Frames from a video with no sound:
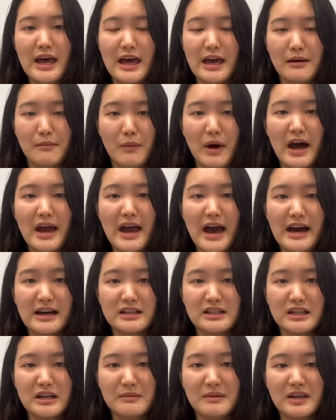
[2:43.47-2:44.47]
and my
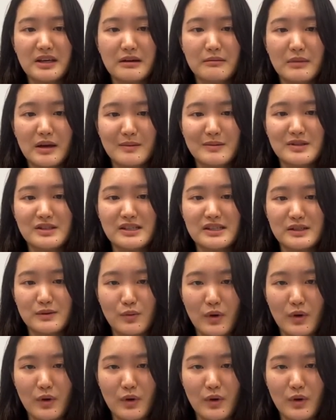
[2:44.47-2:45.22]
academic commitments as